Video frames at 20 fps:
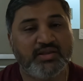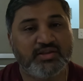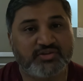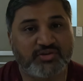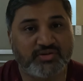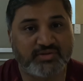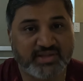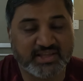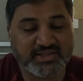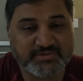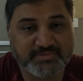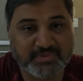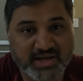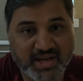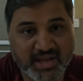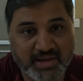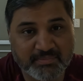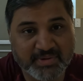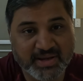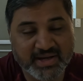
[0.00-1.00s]
So that's where
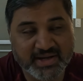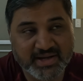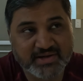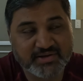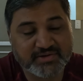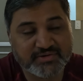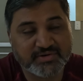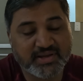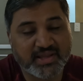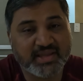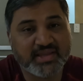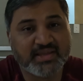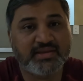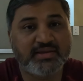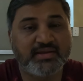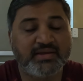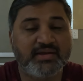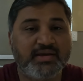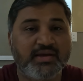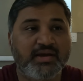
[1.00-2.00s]
I'm headed today.
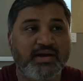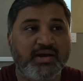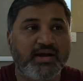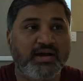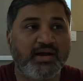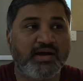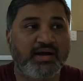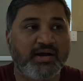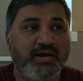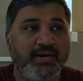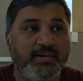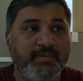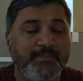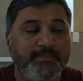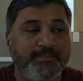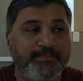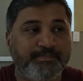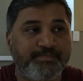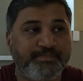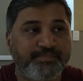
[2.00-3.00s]

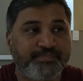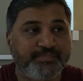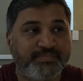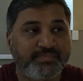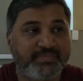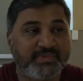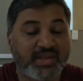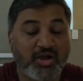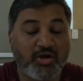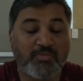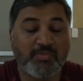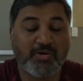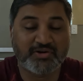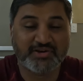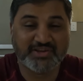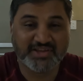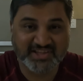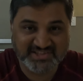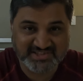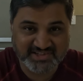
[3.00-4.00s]
Um, now
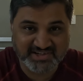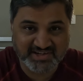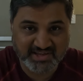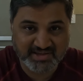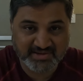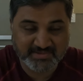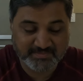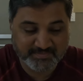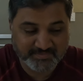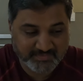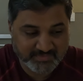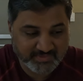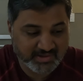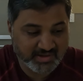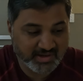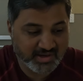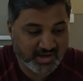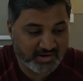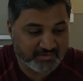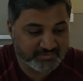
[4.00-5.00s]
about yesterday.
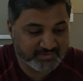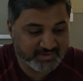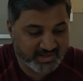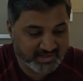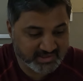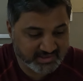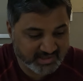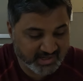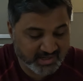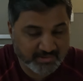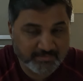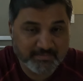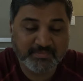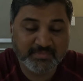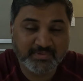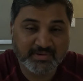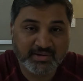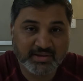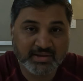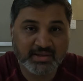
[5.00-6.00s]
After I
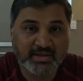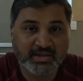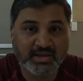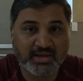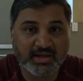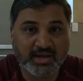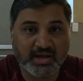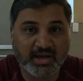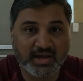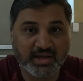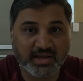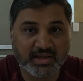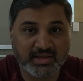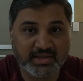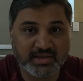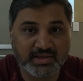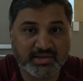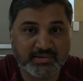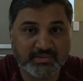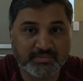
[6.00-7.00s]
came,
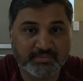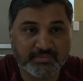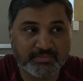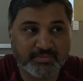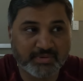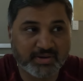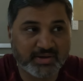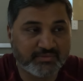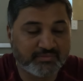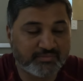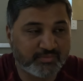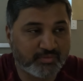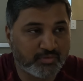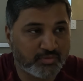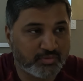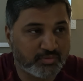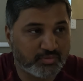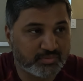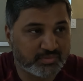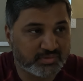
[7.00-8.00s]
I went
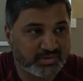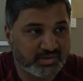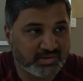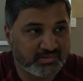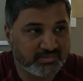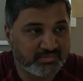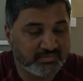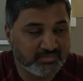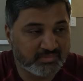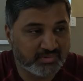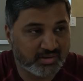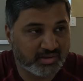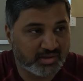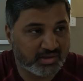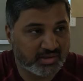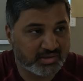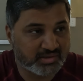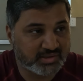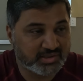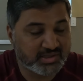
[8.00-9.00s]
for the
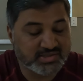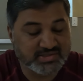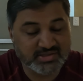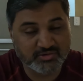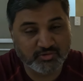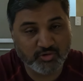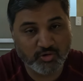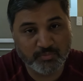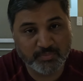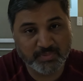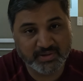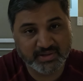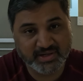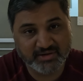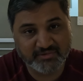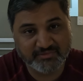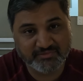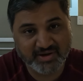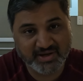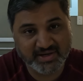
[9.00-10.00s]
uh, the kitchen opened
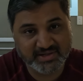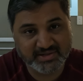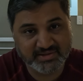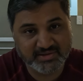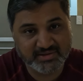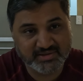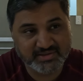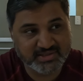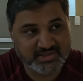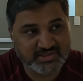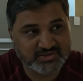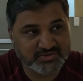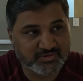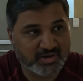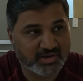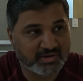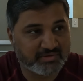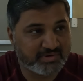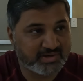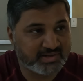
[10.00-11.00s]
at 5:30, so
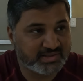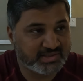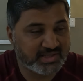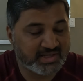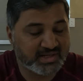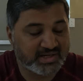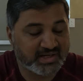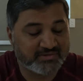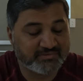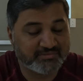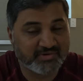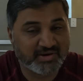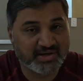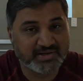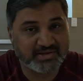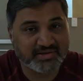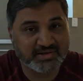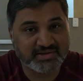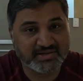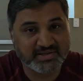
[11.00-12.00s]
I went there at
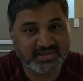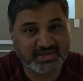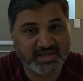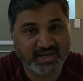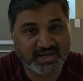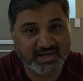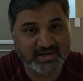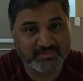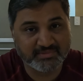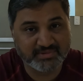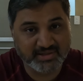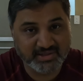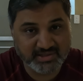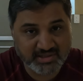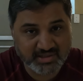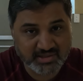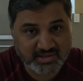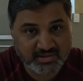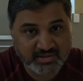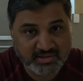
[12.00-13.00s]
5:30. Had
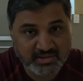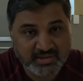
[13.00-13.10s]
dinner.